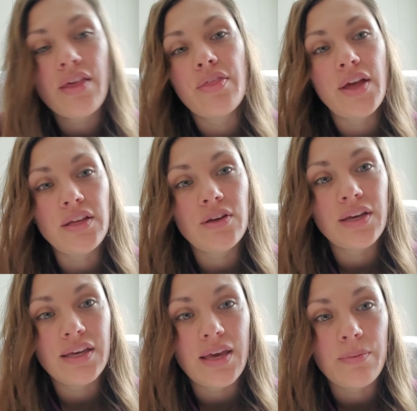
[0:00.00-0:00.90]
then you
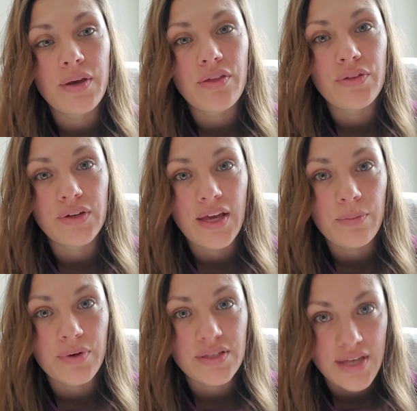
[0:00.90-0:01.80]
can keep it at
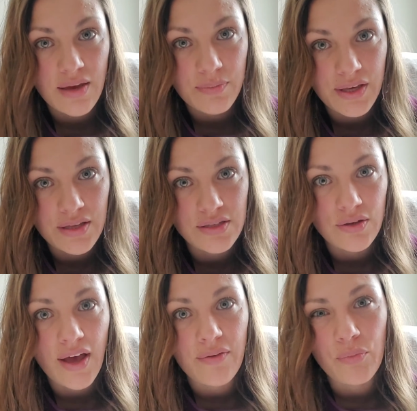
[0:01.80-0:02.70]
38% because
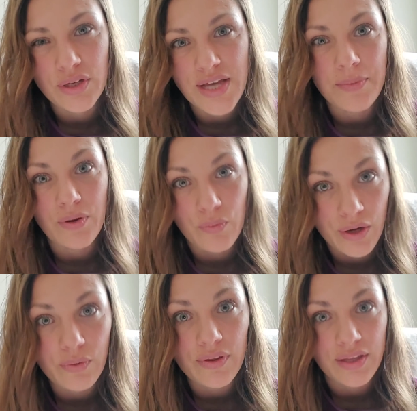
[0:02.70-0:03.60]
you'll have more time to
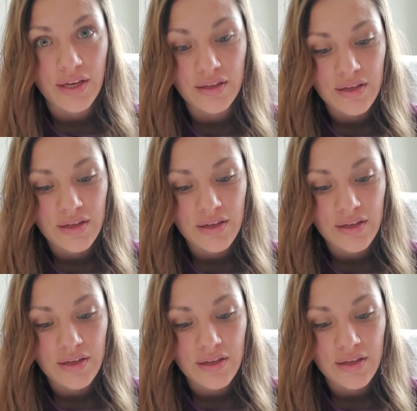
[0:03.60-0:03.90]
work with it